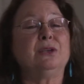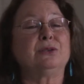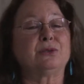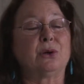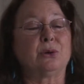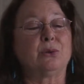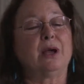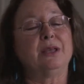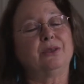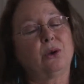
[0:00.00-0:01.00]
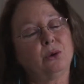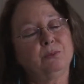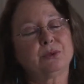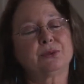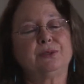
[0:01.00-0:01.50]
So I
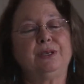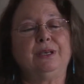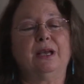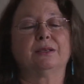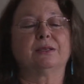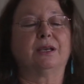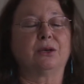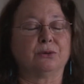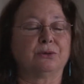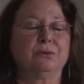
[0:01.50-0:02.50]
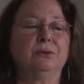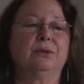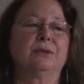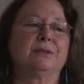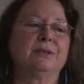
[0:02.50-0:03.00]
hope you'll see as I go through
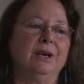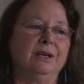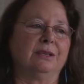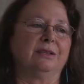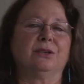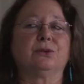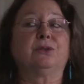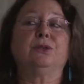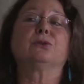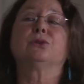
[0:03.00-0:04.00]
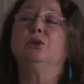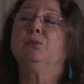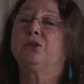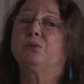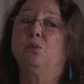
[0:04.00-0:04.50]
this that there's still so
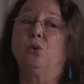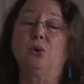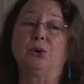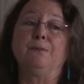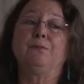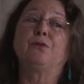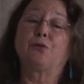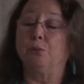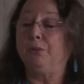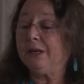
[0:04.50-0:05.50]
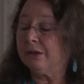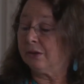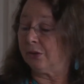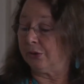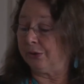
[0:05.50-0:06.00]
much more for me to
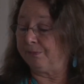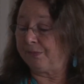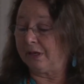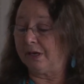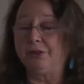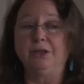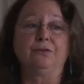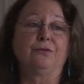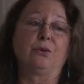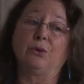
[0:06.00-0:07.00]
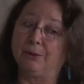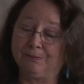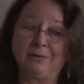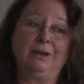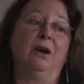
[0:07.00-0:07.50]
learn, and I think for
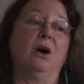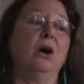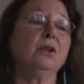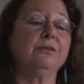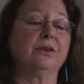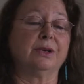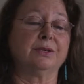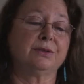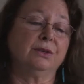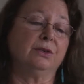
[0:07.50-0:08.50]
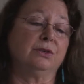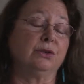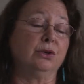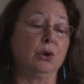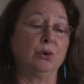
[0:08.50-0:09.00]
all of us
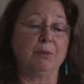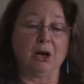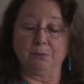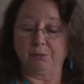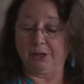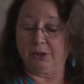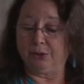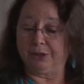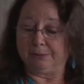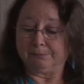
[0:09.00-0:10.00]
to know about peyote.